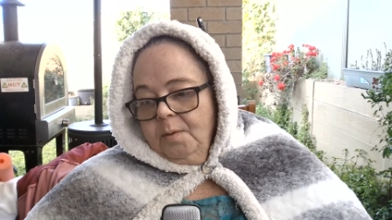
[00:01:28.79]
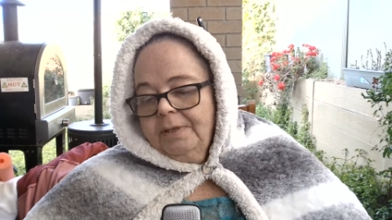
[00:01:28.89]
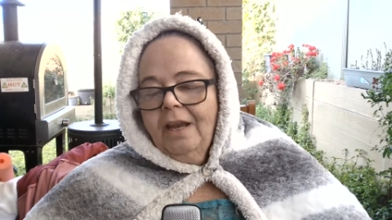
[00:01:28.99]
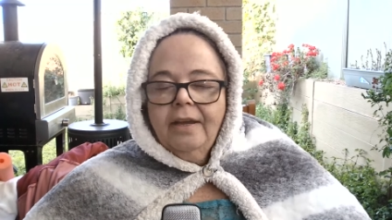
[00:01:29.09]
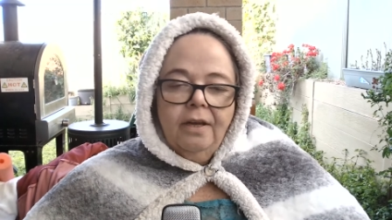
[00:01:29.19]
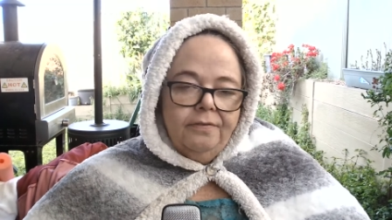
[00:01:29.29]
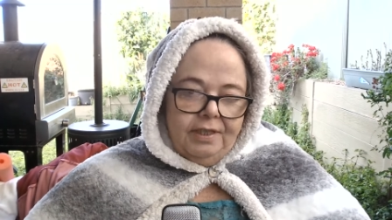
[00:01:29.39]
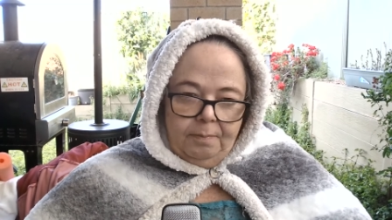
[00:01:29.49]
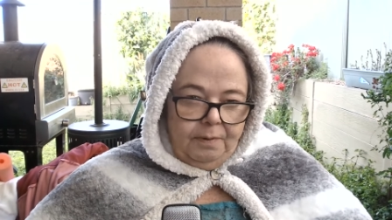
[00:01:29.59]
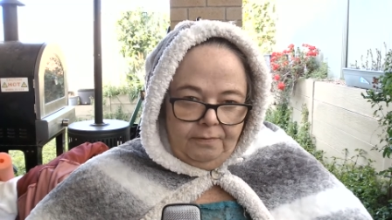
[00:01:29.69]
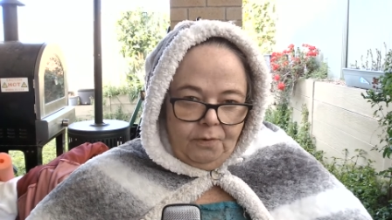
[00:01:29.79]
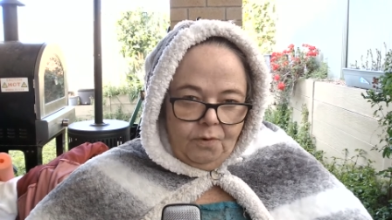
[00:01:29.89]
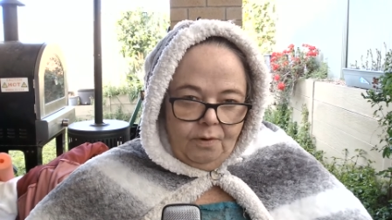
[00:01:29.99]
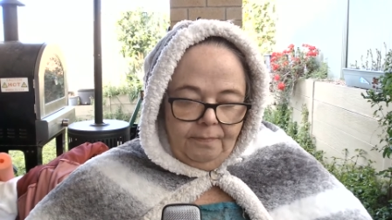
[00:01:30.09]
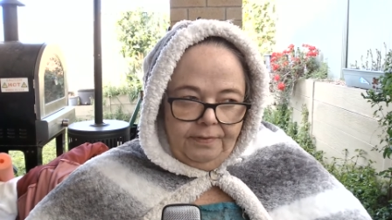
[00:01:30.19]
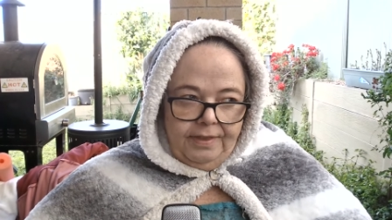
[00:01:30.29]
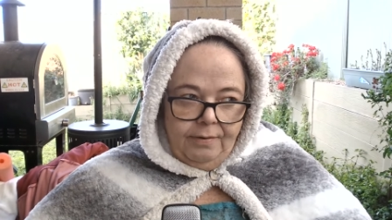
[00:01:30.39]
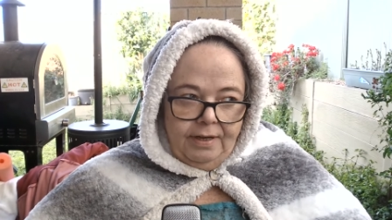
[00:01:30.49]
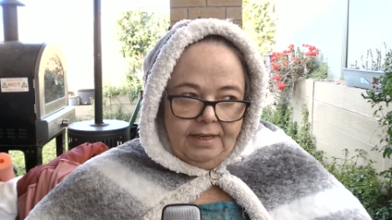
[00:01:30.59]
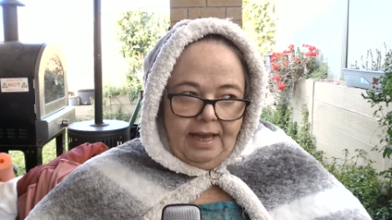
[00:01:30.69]
But like I've said before,
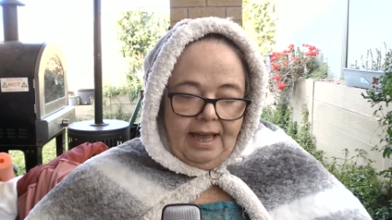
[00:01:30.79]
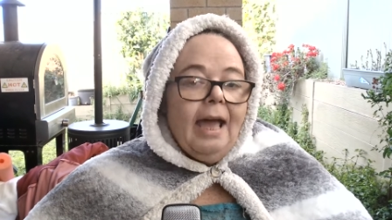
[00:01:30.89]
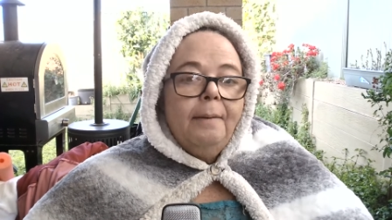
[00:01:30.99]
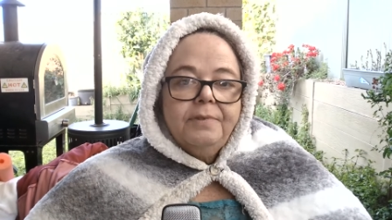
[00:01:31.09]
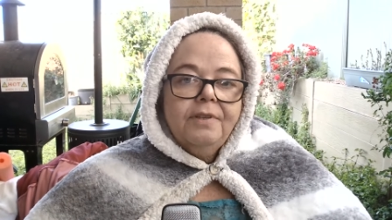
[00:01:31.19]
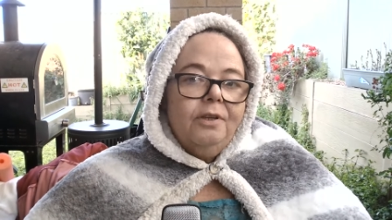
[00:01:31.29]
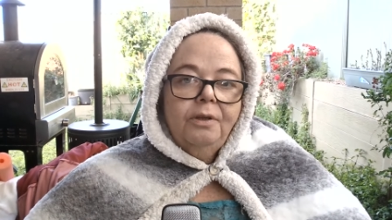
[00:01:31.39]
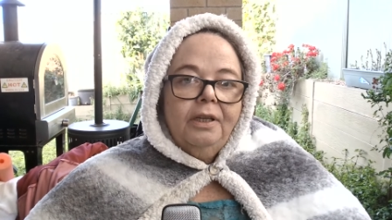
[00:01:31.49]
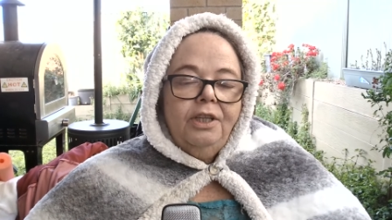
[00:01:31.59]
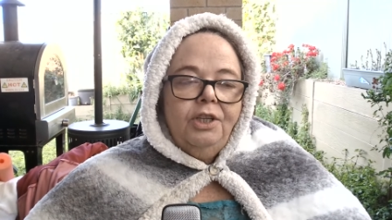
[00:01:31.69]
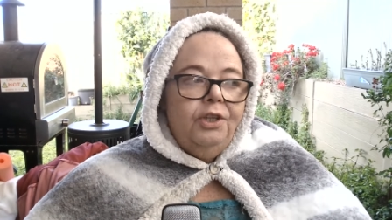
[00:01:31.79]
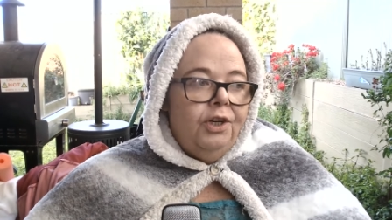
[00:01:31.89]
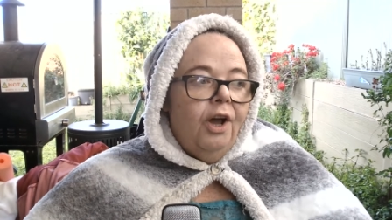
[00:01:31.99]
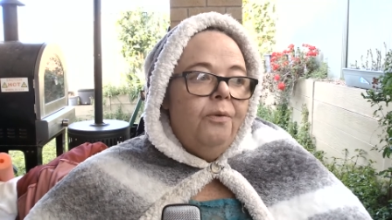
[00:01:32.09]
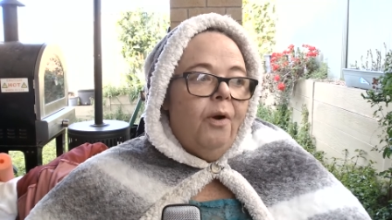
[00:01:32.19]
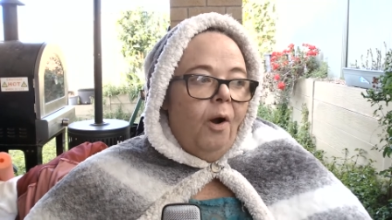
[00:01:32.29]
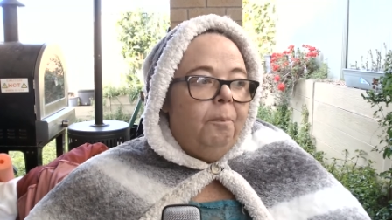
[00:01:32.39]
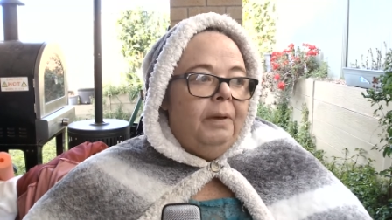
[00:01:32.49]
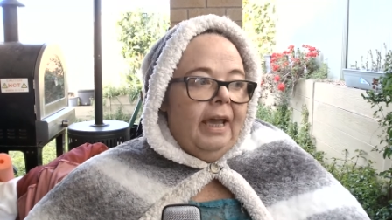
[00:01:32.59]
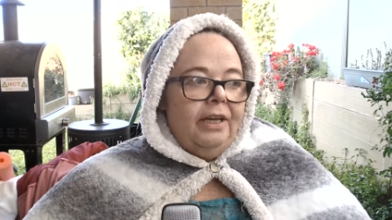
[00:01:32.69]
there is absolutely no
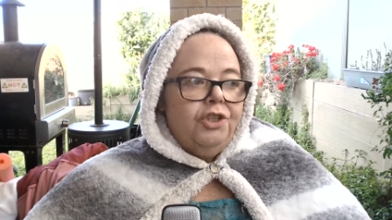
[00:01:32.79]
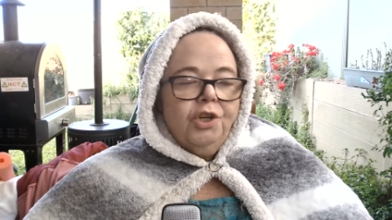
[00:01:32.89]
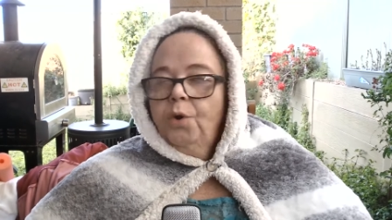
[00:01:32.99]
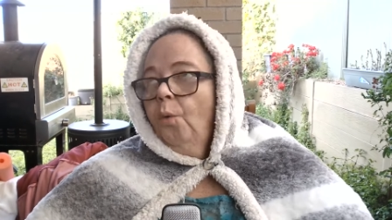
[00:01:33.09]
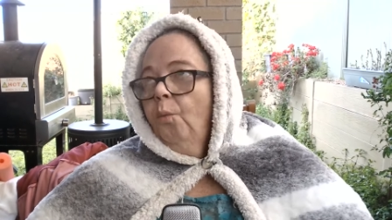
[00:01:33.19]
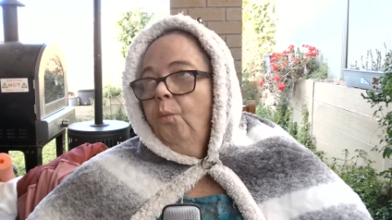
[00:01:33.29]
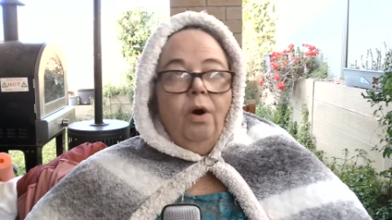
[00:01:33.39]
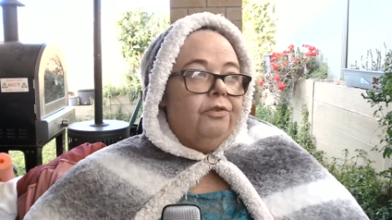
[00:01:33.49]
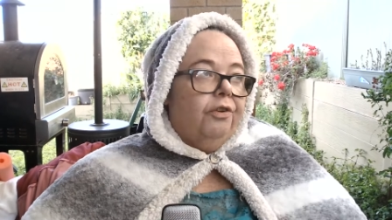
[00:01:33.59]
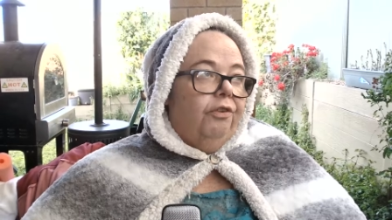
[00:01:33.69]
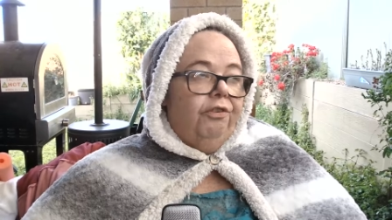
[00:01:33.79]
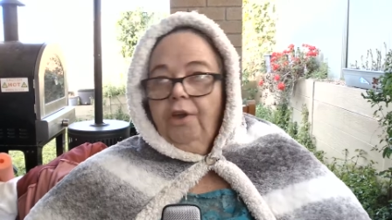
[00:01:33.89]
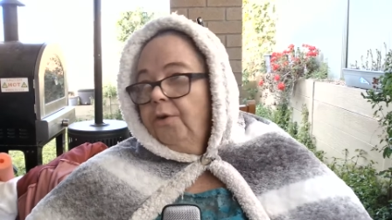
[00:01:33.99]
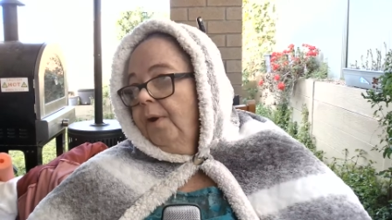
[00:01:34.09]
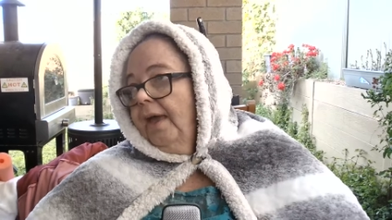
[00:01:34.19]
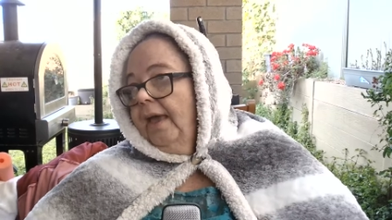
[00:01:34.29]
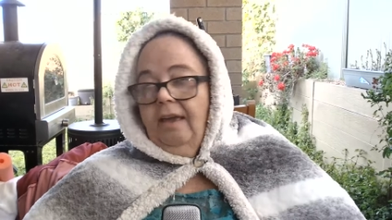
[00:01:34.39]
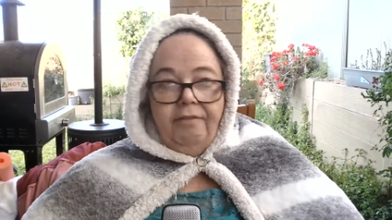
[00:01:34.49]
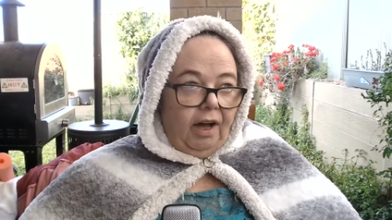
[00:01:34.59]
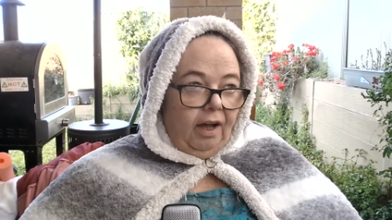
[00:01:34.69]
obligation whatsoever
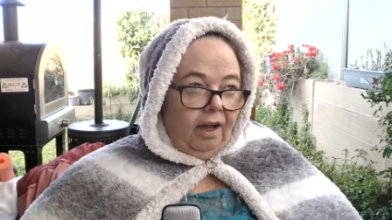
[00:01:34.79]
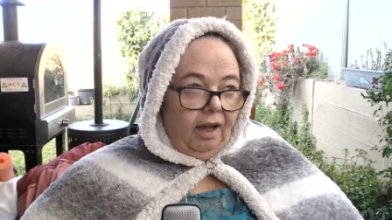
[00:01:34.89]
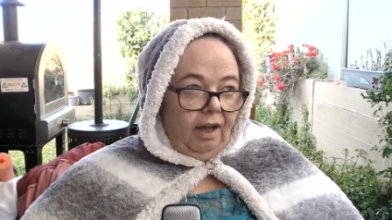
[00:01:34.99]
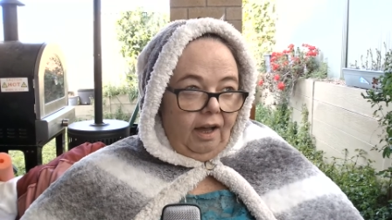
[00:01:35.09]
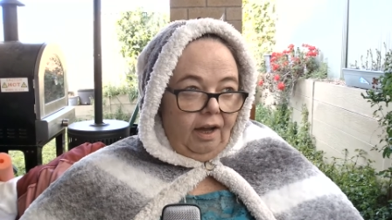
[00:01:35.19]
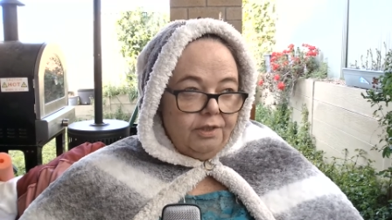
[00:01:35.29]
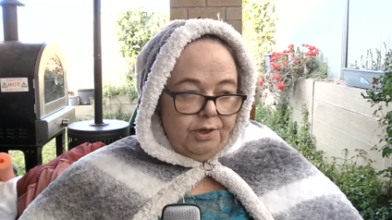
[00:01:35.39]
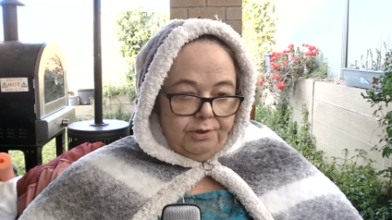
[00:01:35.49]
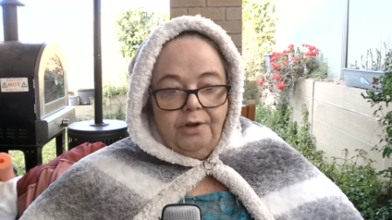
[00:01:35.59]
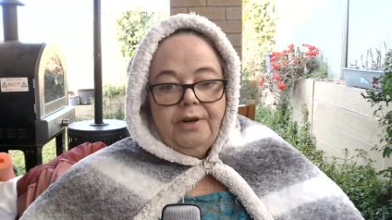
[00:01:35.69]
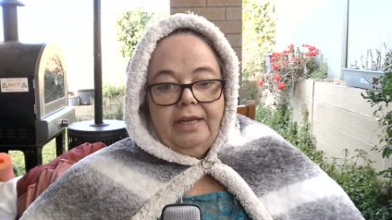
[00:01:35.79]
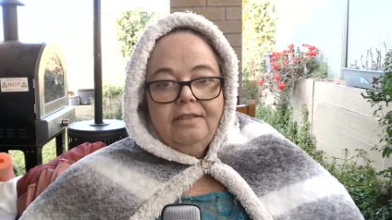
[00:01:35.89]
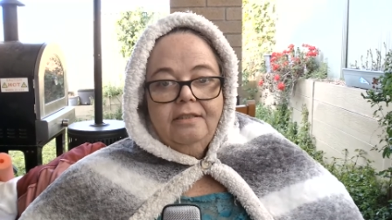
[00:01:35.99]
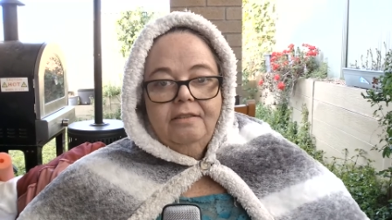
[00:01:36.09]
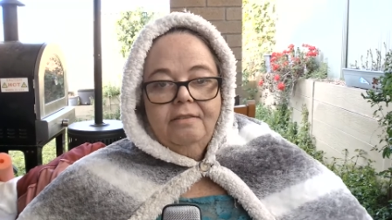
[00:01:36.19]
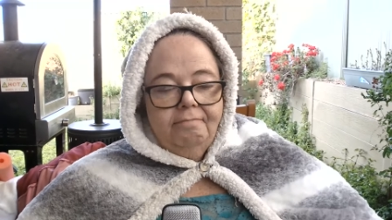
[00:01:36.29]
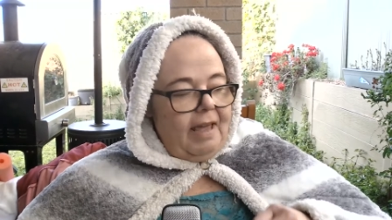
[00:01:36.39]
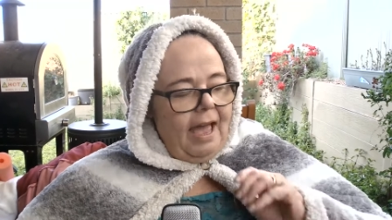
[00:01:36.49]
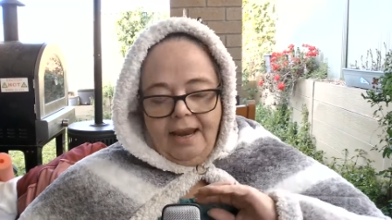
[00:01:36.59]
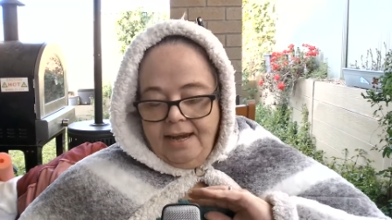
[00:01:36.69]
to donate.
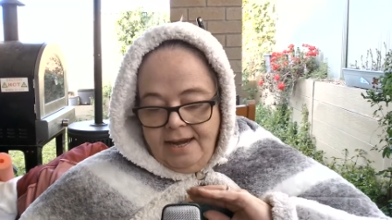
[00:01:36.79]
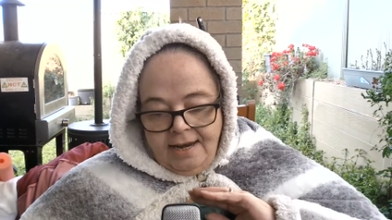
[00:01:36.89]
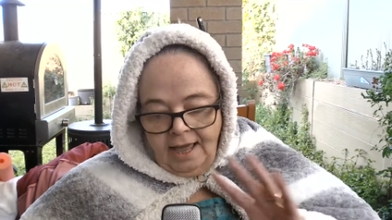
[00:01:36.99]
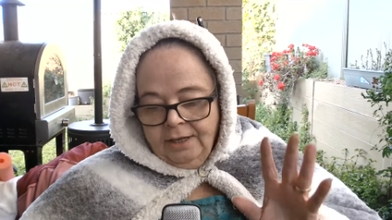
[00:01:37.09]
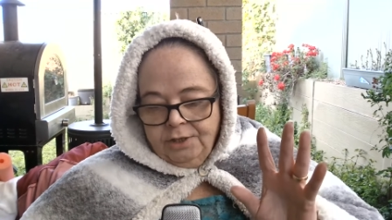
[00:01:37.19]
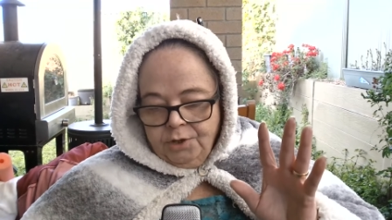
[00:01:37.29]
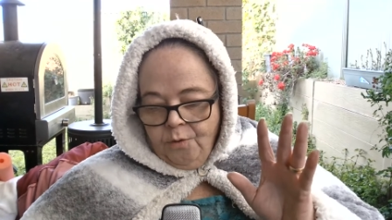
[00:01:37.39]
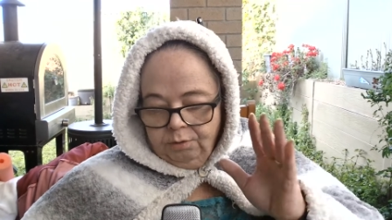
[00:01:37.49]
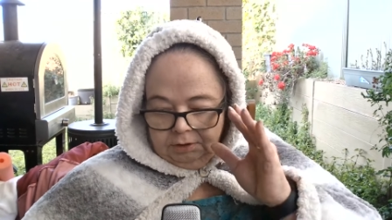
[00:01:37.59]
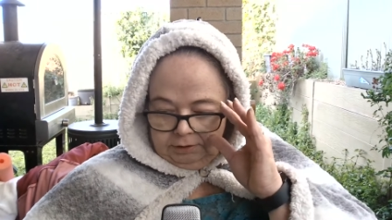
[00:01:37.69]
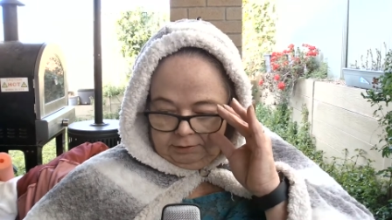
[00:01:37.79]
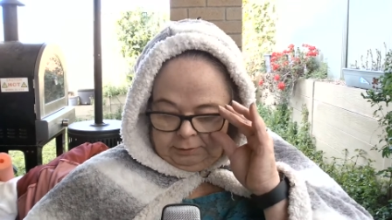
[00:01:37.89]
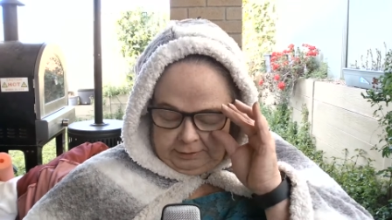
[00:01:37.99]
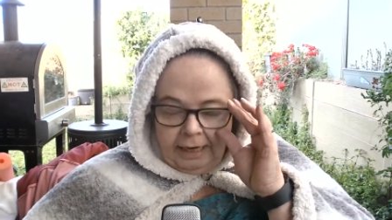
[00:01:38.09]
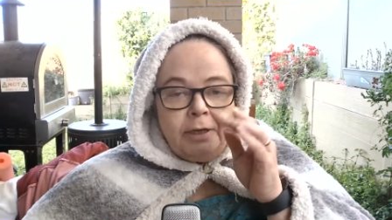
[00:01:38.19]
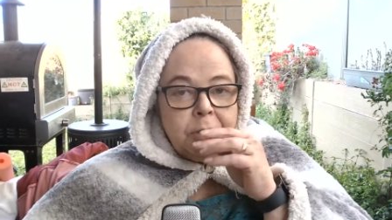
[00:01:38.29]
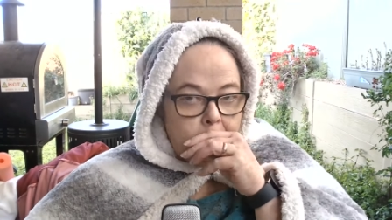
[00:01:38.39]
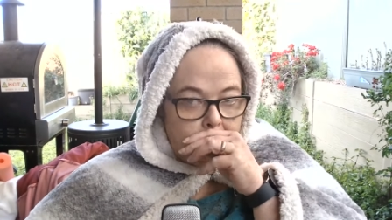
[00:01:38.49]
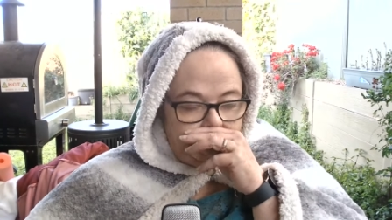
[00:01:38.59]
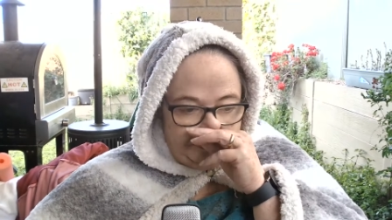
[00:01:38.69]
None at all. None at
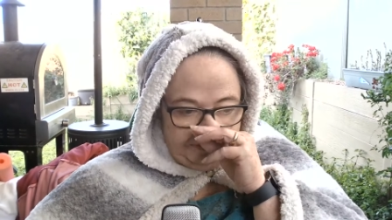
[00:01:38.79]
all.